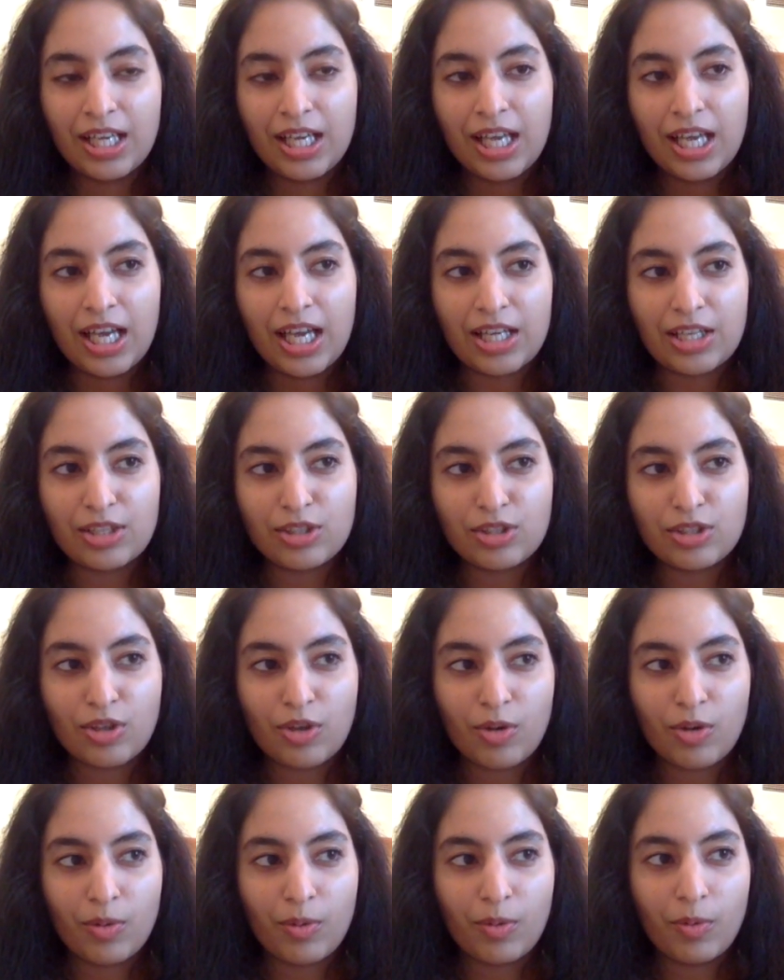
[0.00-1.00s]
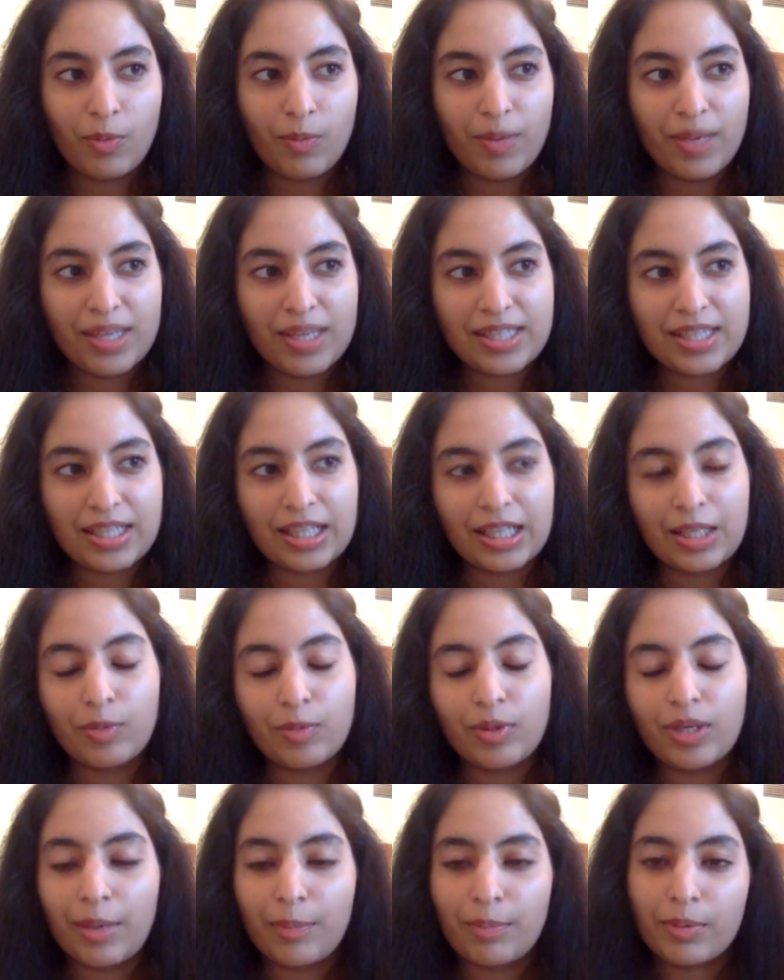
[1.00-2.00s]
And so basically,
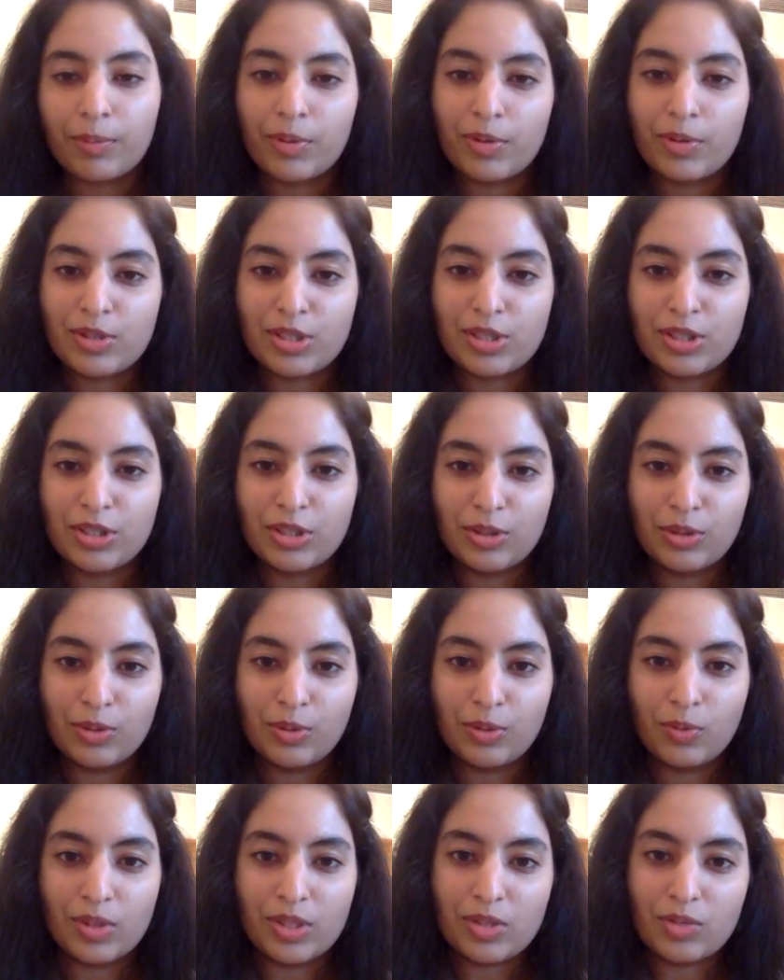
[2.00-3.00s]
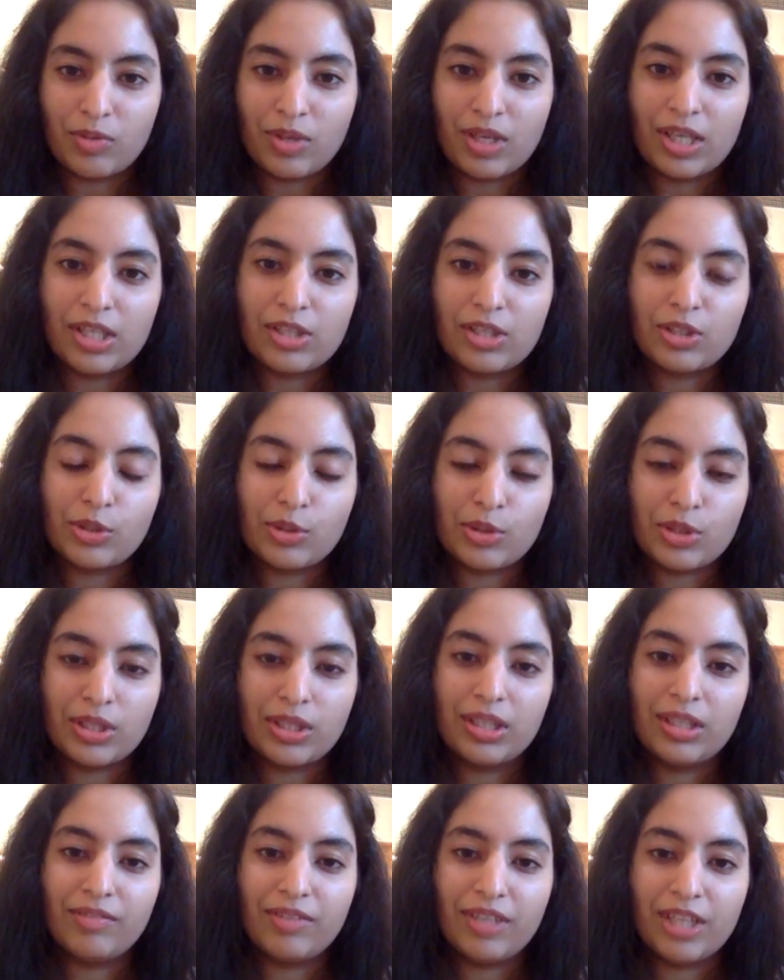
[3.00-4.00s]
what I proposed to do was run social
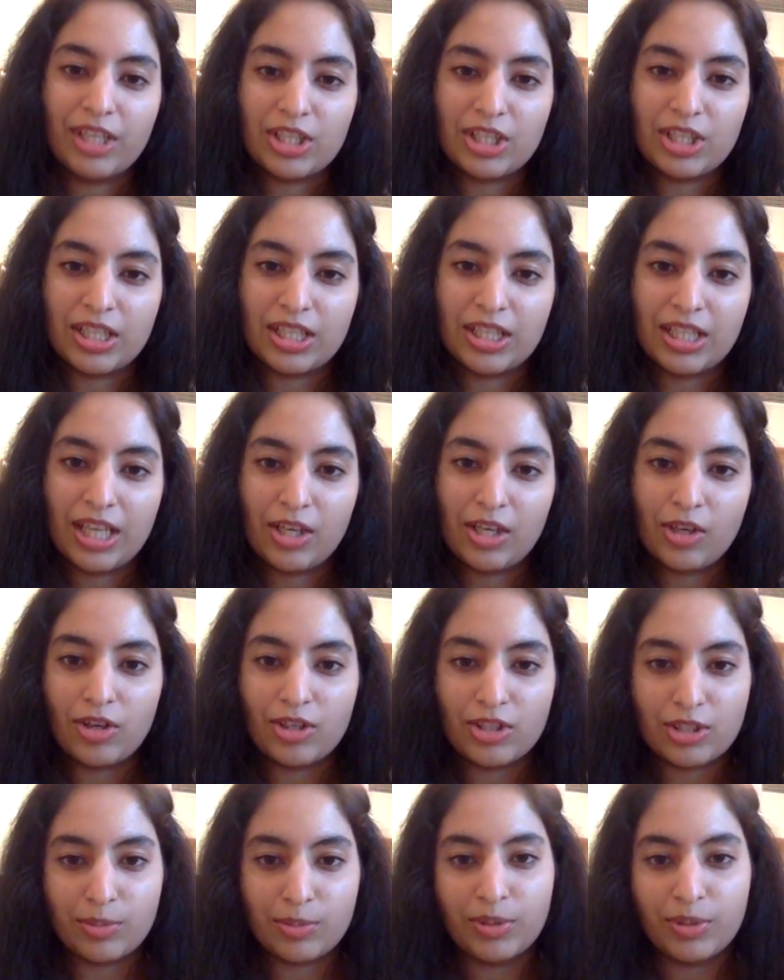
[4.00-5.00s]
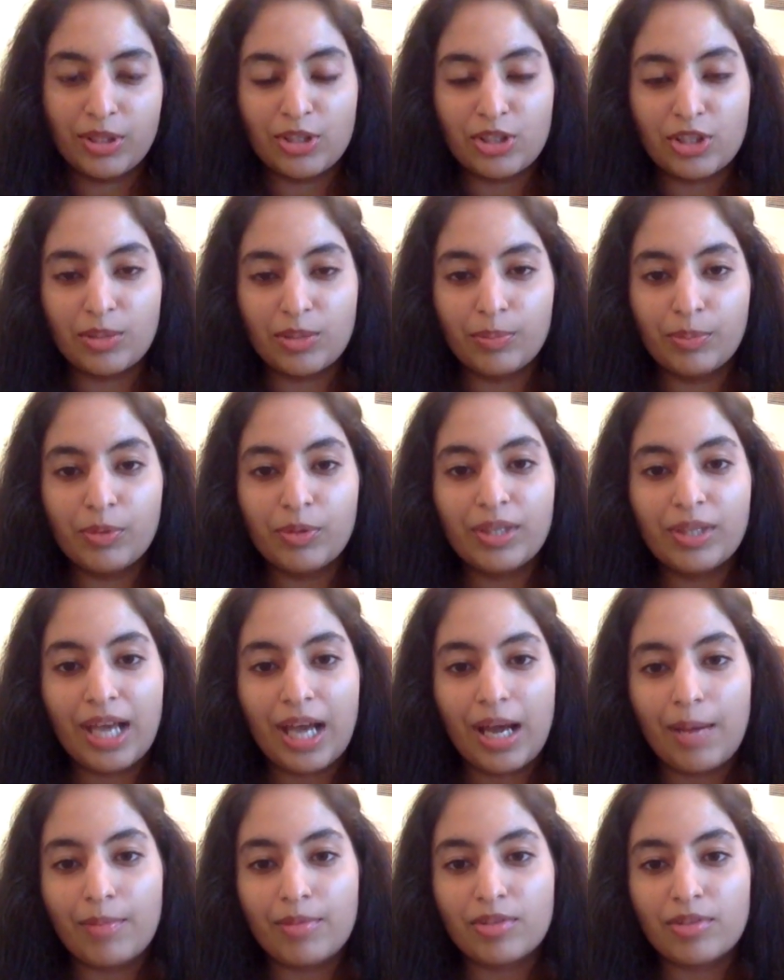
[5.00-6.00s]
innovation and entrepreneurship boot
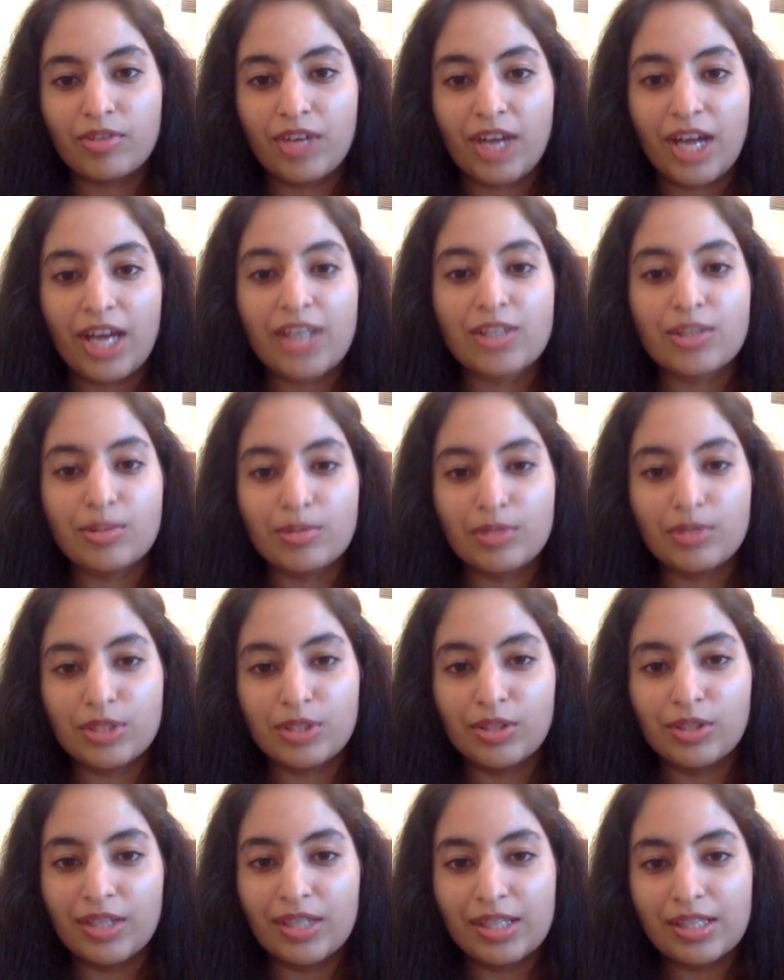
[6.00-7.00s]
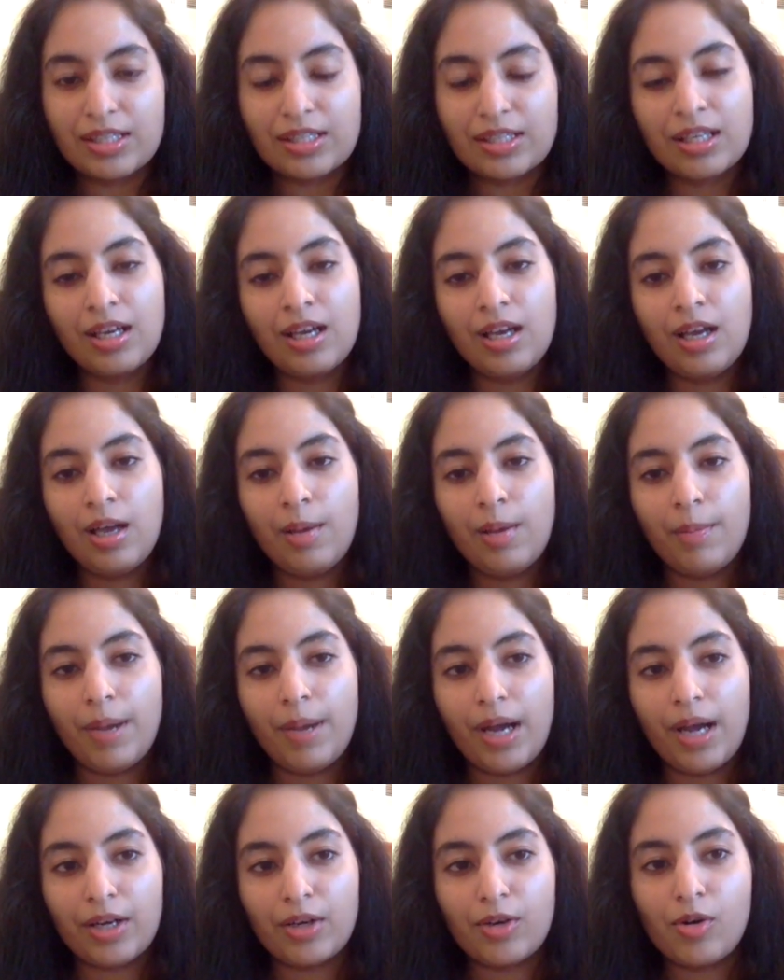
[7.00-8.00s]
camps for high school students
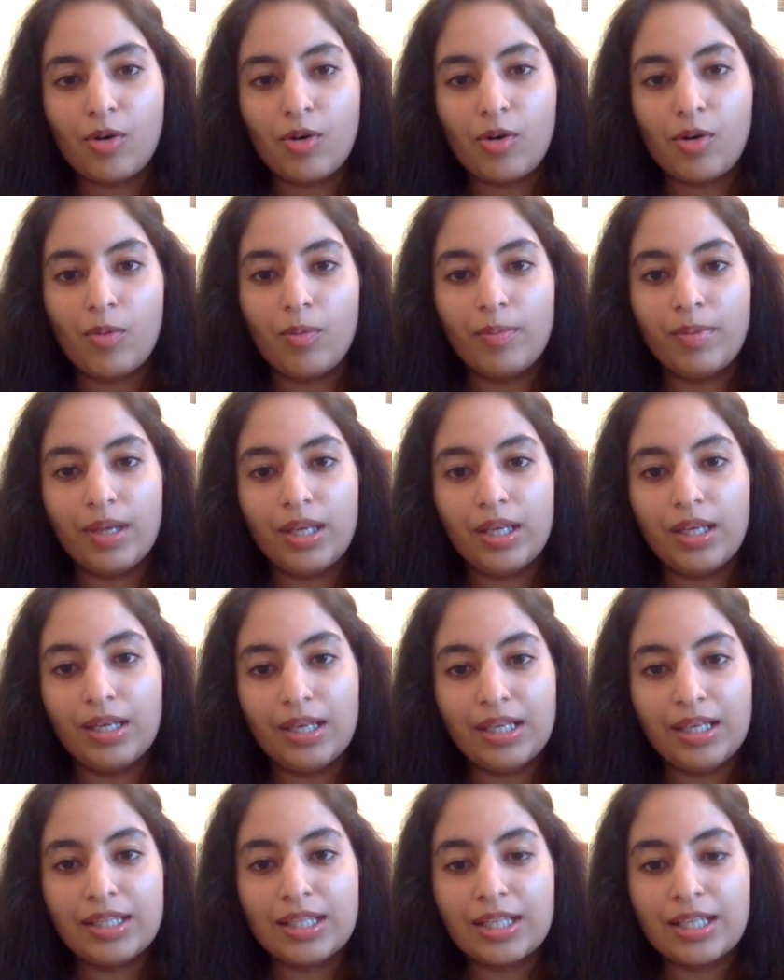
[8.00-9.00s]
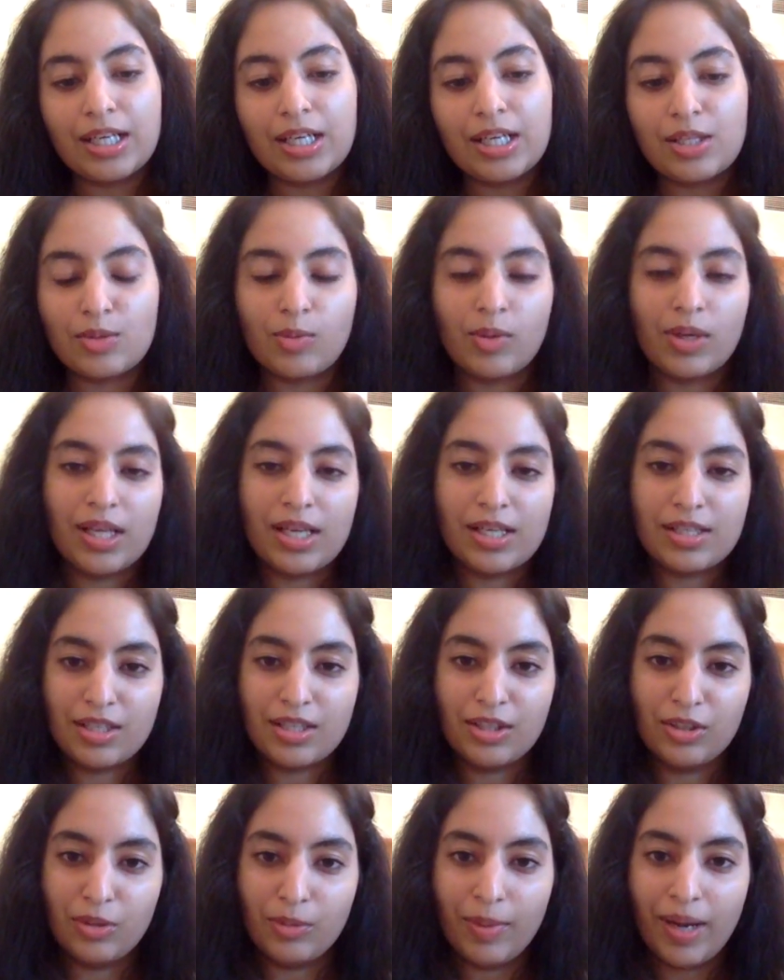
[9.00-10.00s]
back home in India as well as
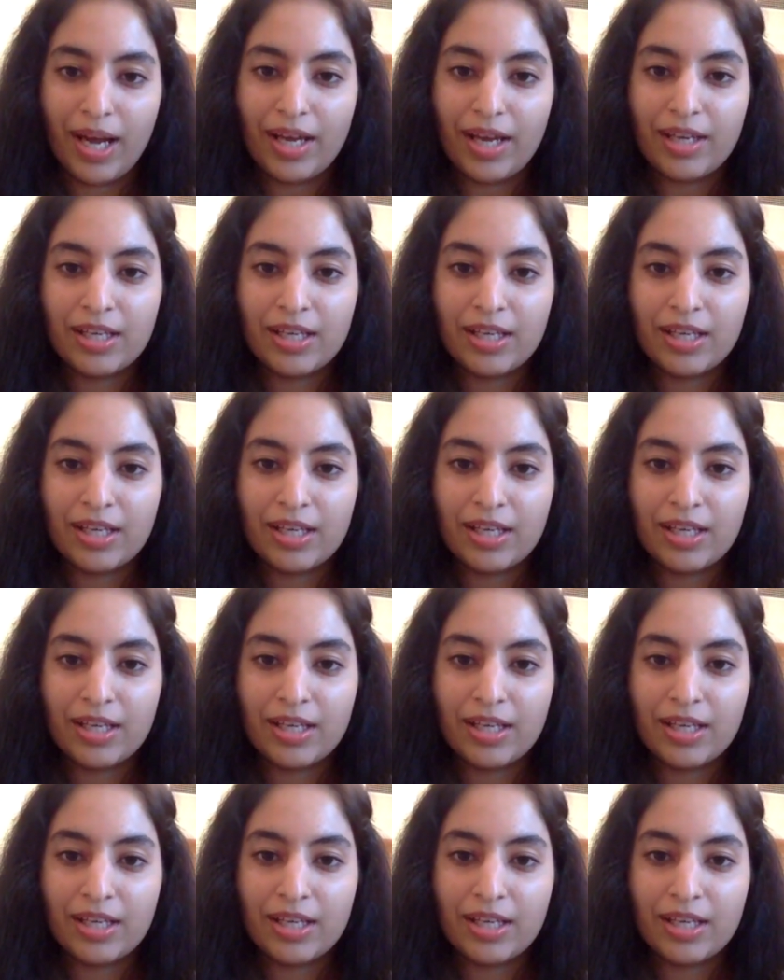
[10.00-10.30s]
in Dubai.